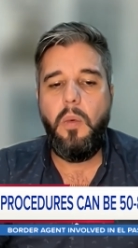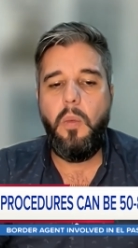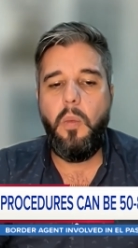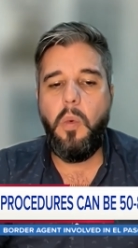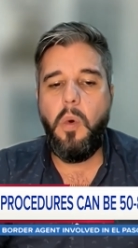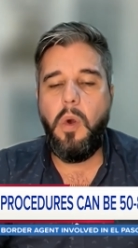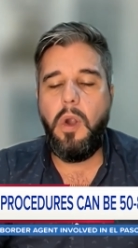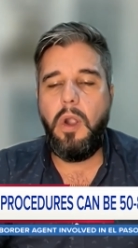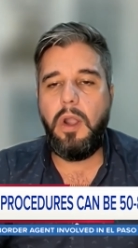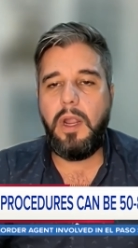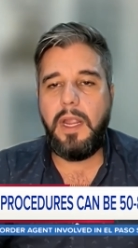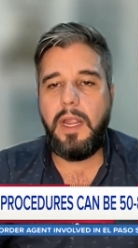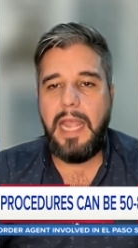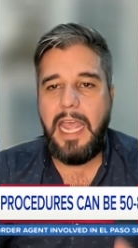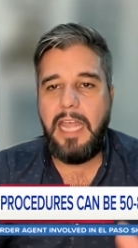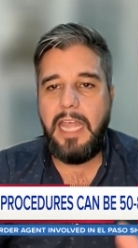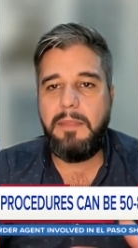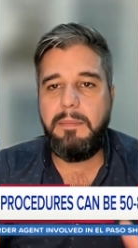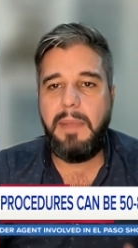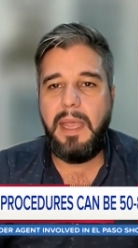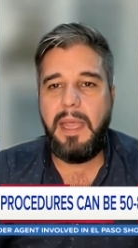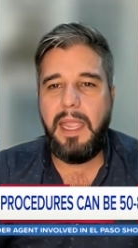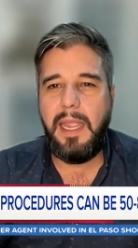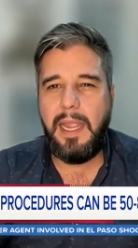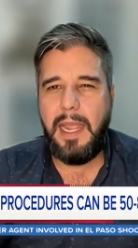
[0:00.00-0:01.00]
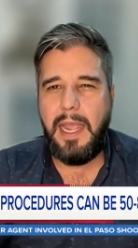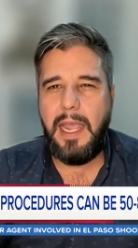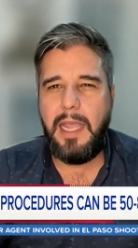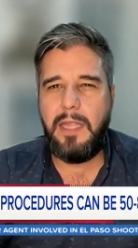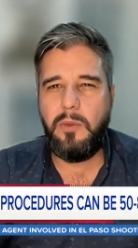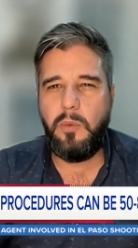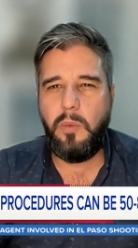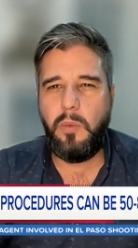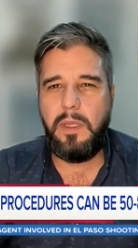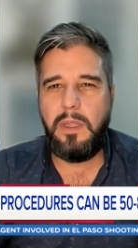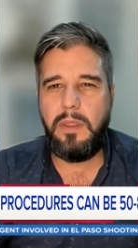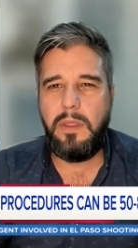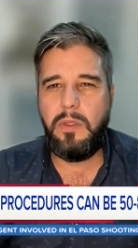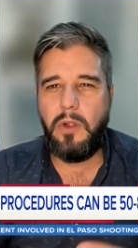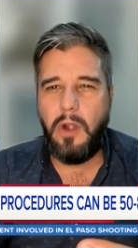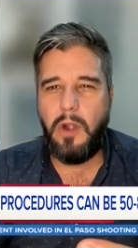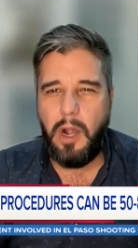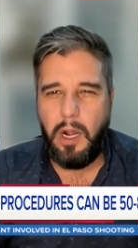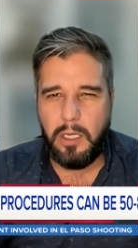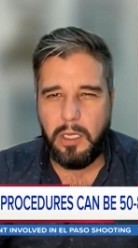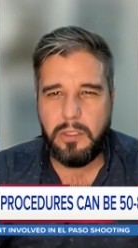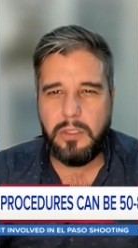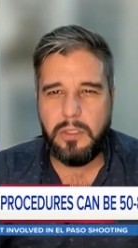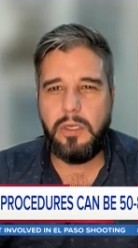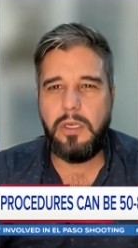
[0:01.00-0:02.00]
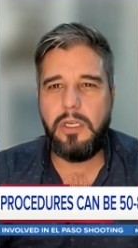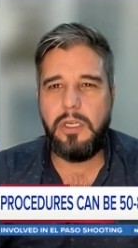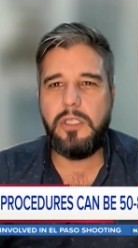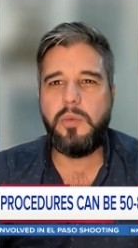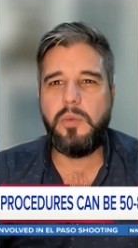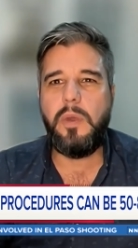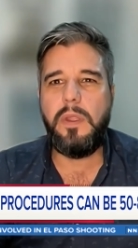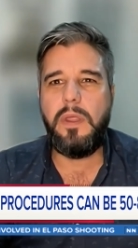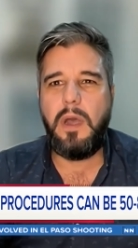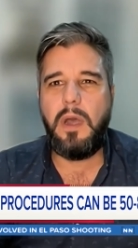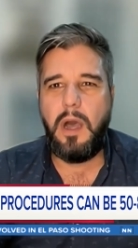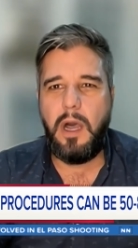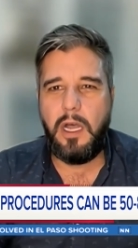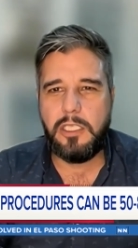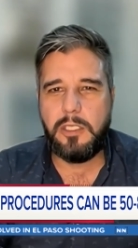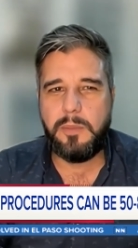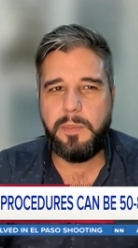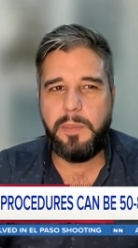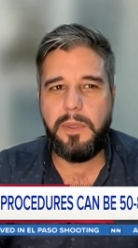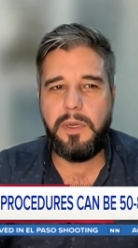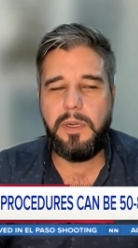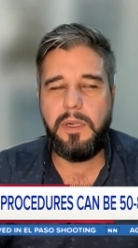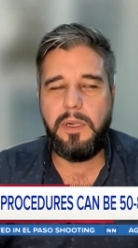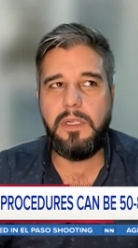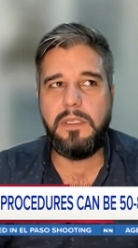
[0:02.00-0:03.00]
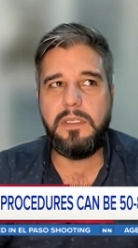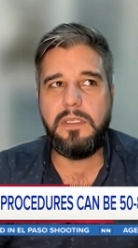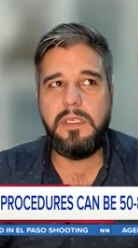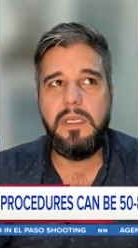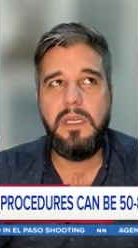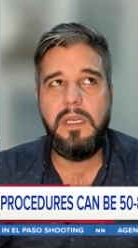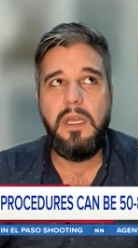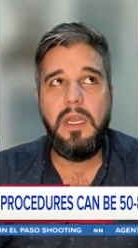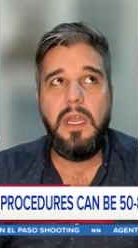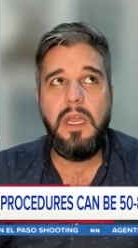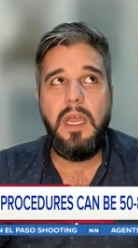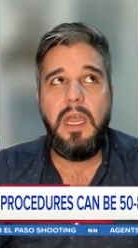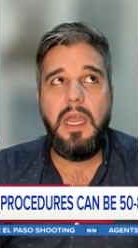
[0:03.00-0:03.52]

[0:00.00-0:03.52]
work hand by hand with doctors, with hospitals,